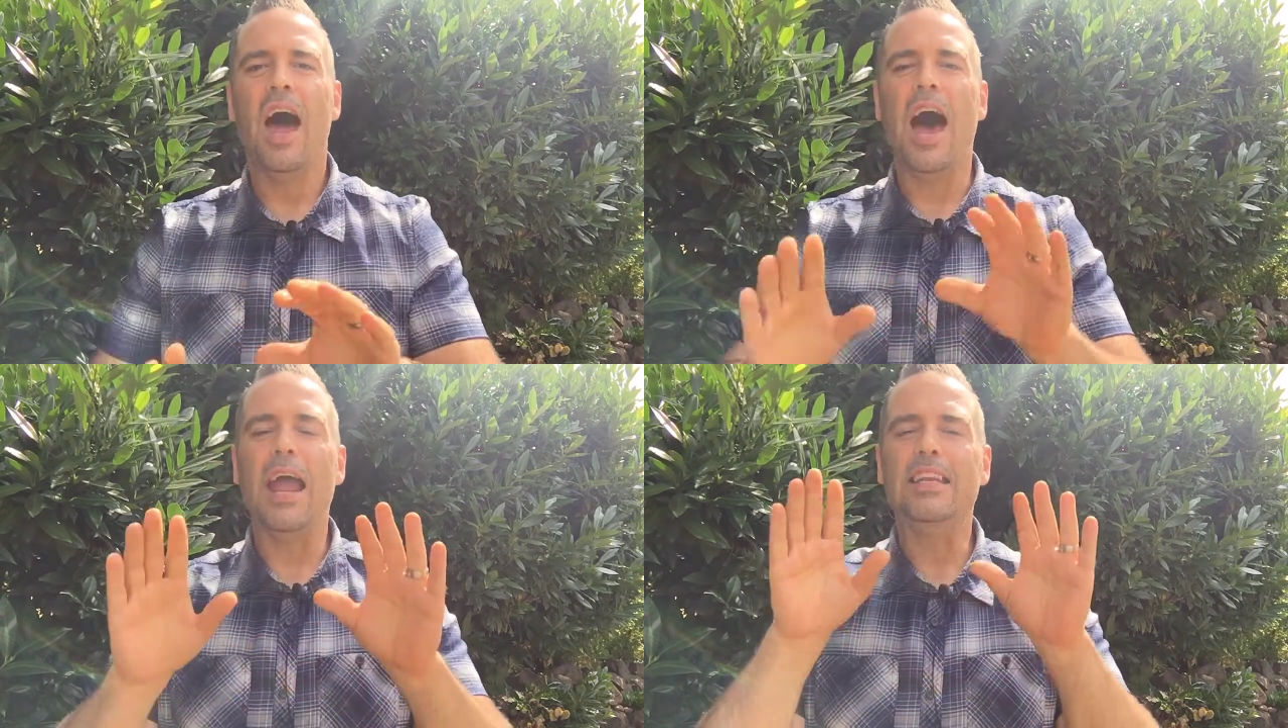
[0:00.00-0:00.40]

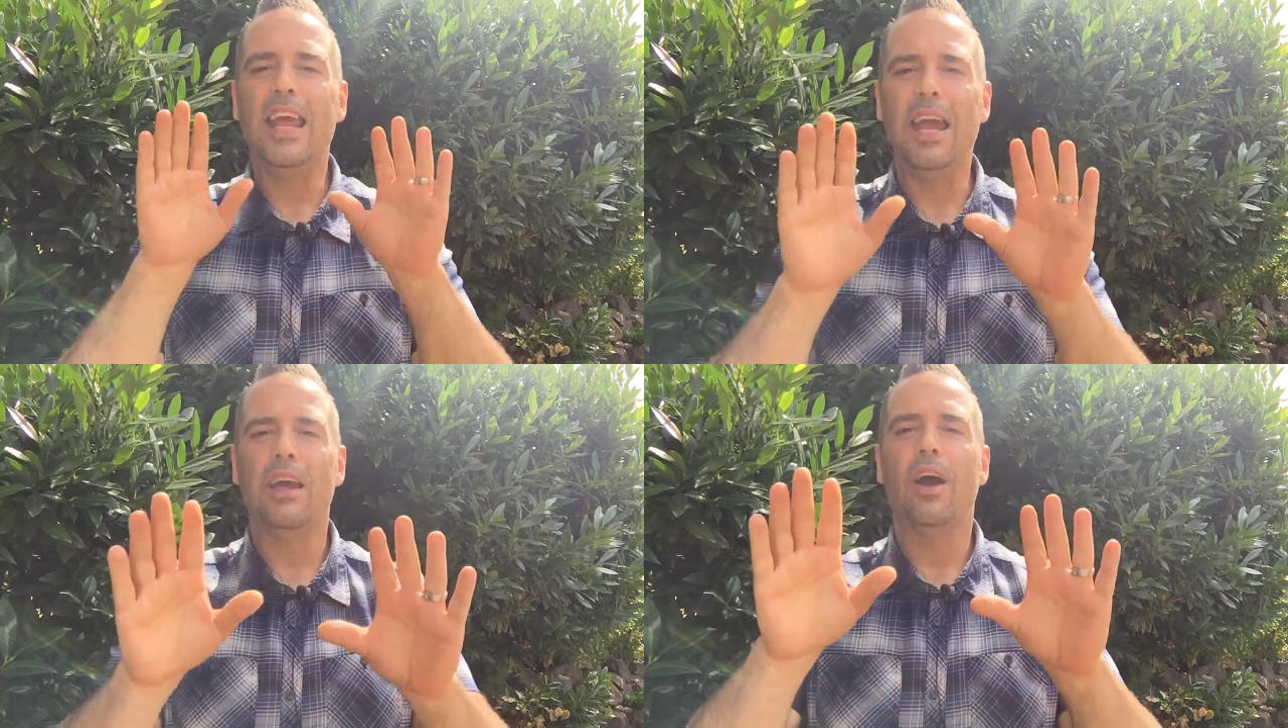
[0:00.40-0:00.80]
I
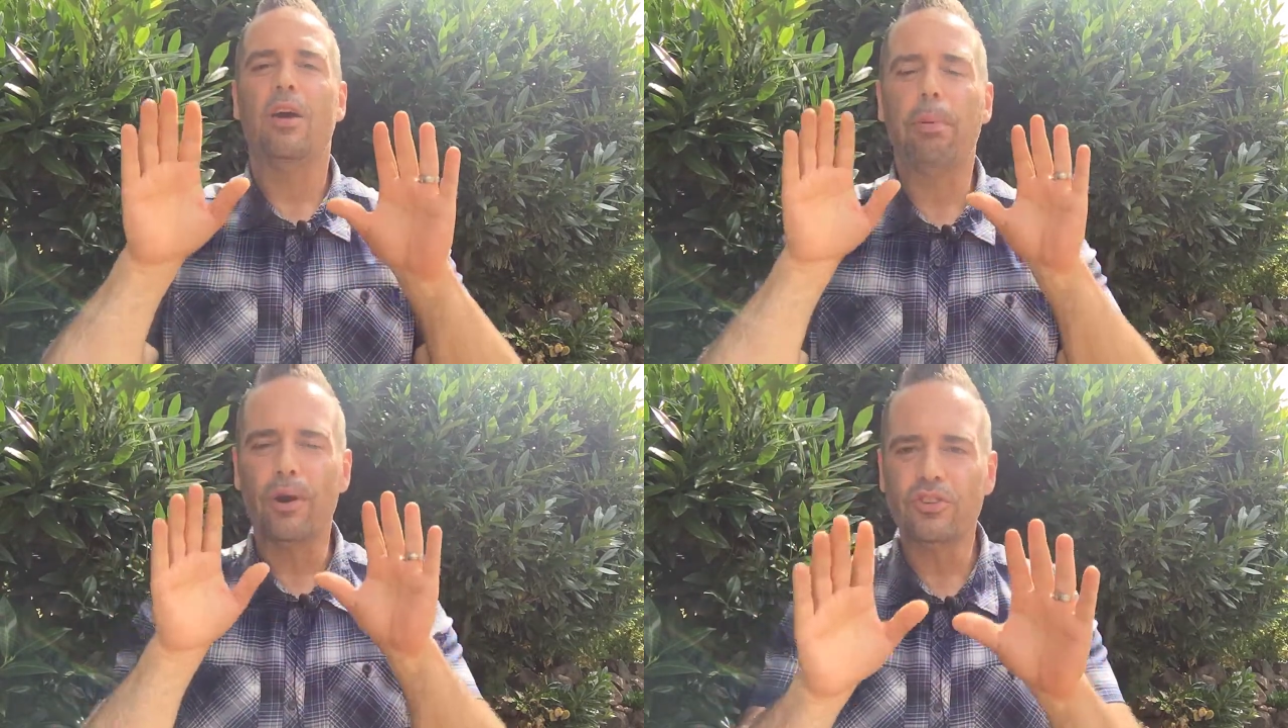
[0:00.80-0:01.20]
take
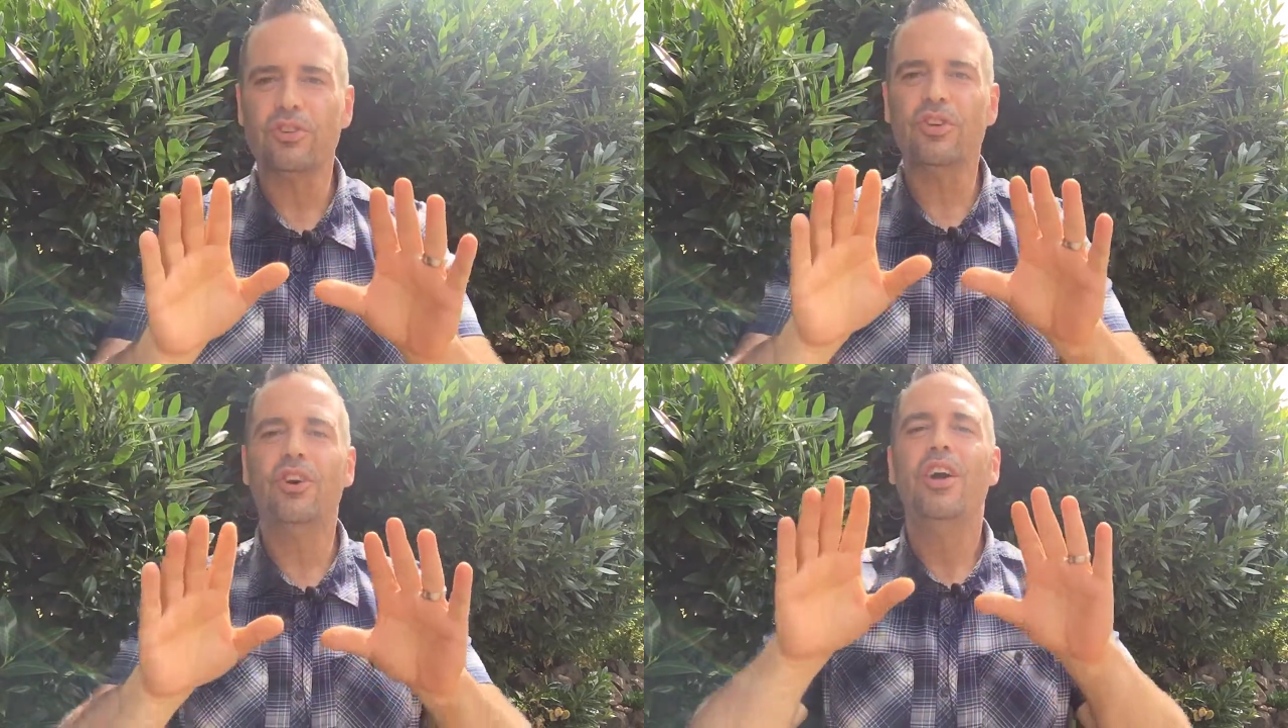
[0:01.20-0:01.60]

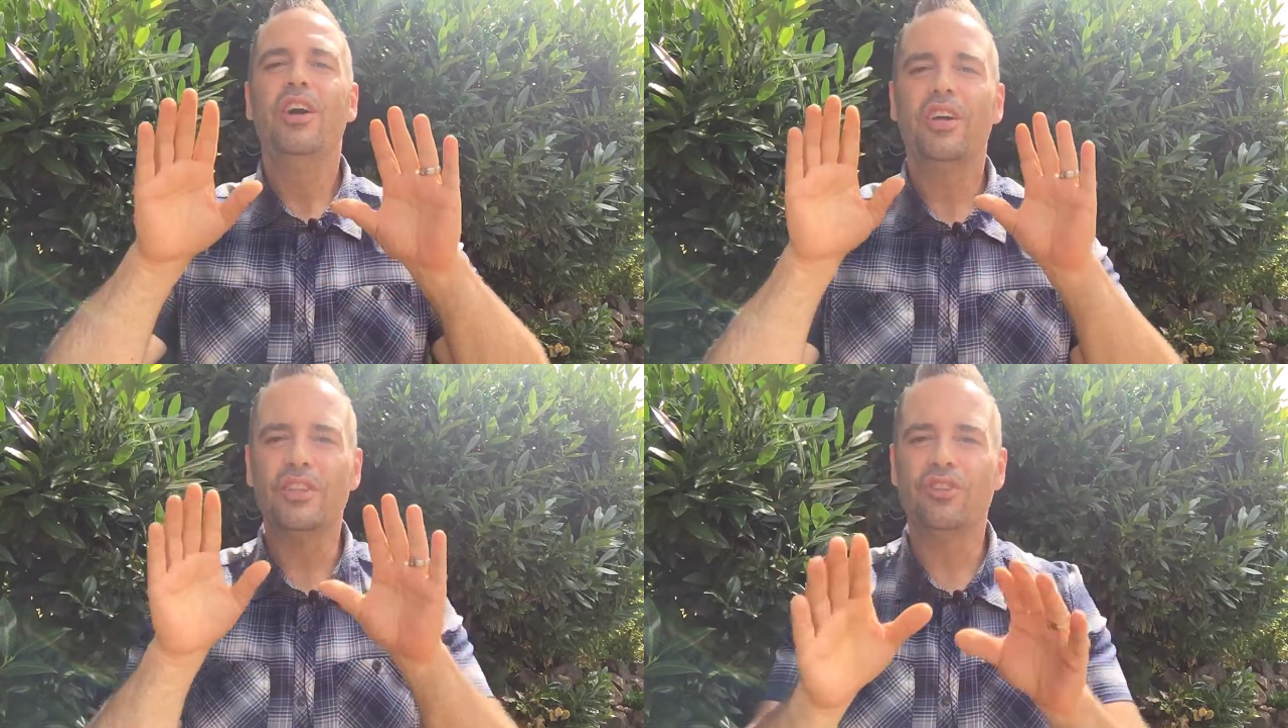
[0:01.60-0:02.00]
personal
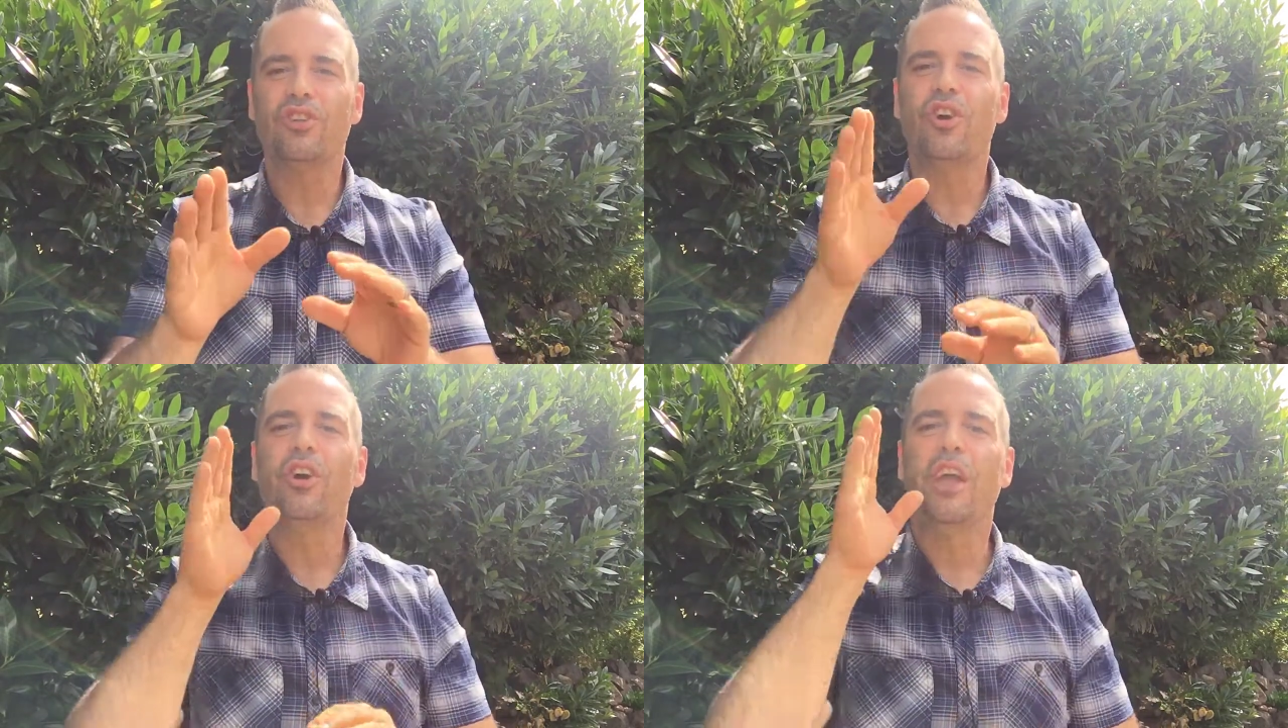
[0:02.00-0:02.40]
concern